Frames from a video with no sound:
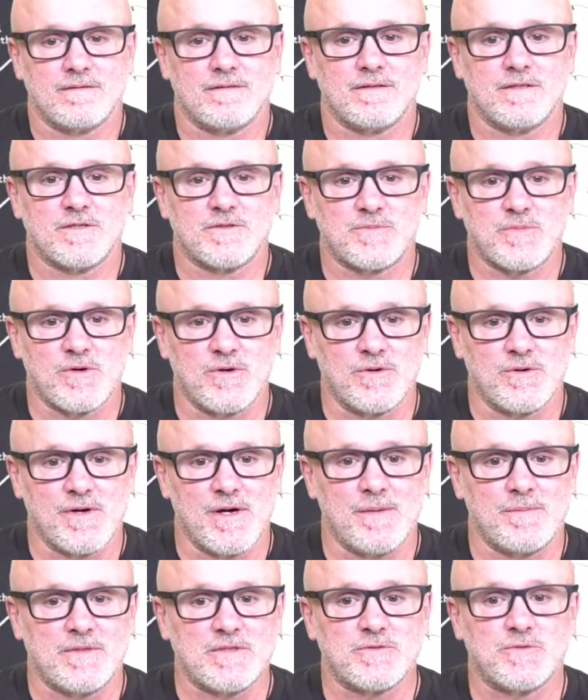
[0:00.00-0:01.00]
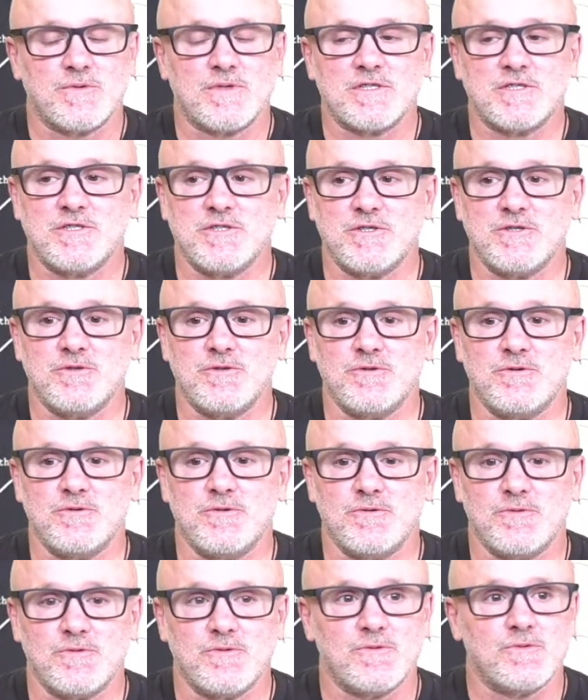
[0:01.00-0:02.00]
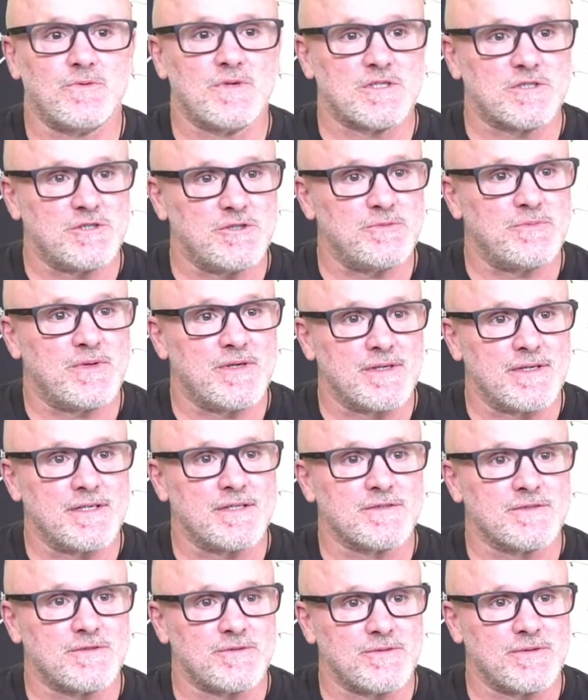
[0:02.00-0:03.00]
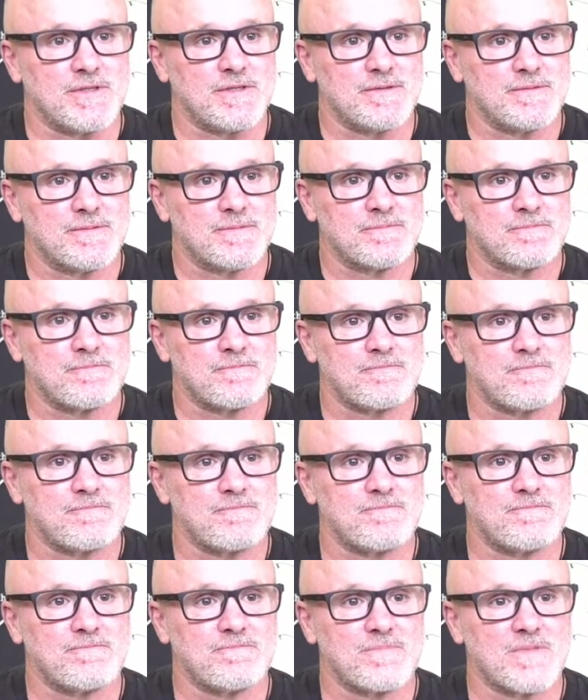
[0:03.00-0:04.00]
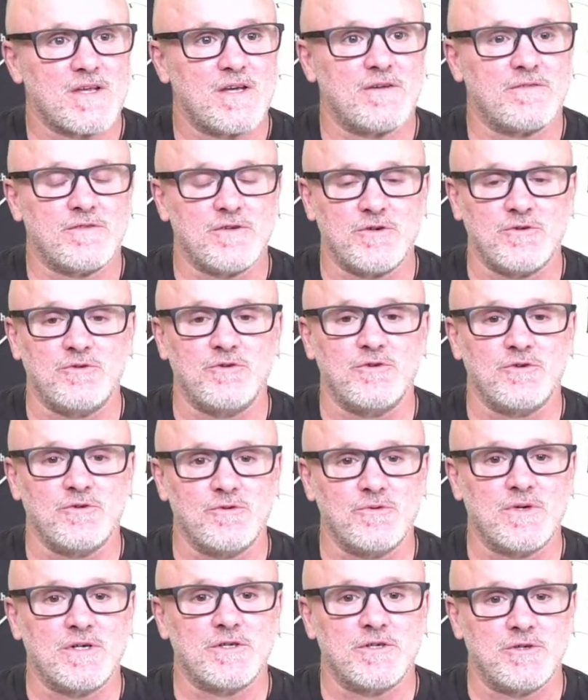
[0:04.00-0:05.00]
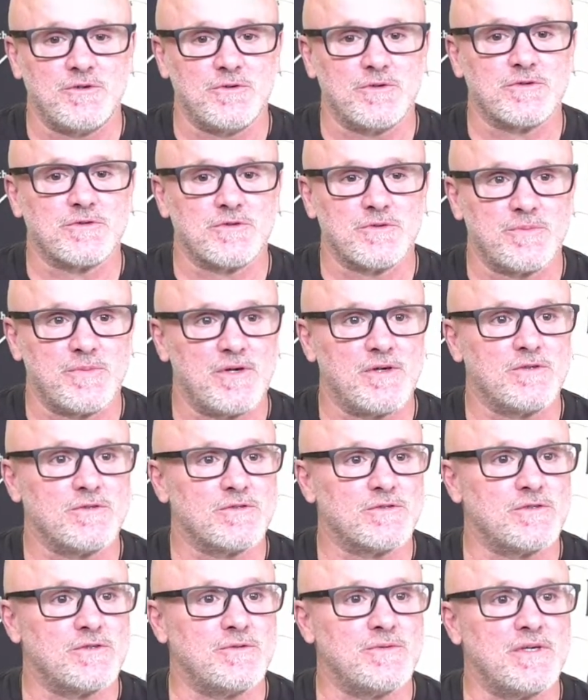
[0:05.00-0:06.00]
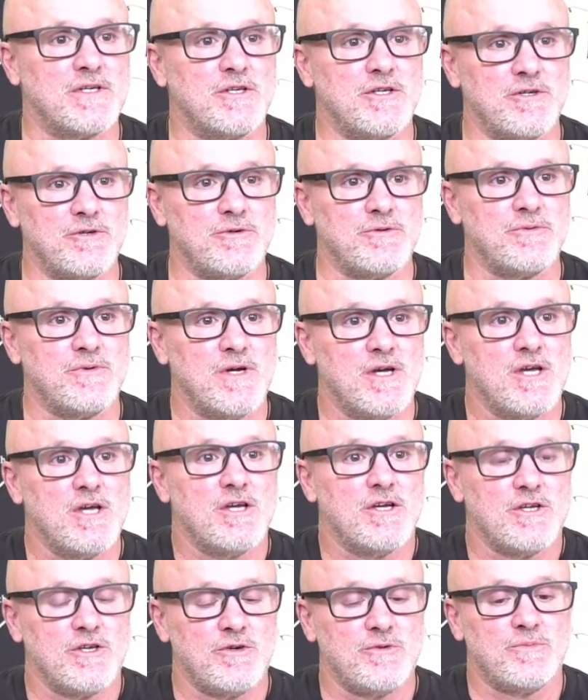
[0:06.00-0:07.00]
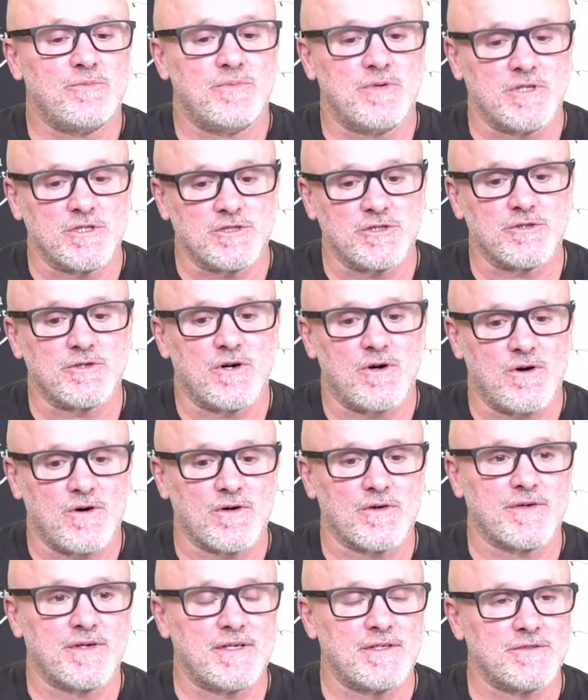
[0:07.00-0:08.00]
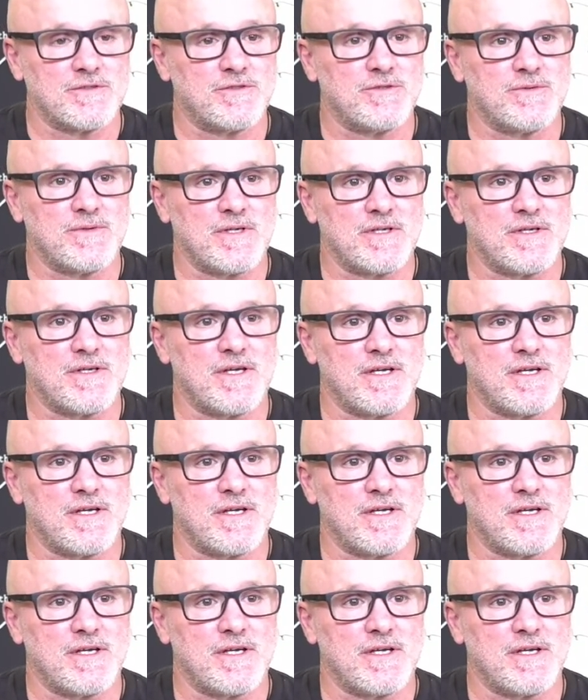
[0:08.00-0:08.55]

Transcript: This program is what you put into it. If you do what you were supposed to and you put your heart into it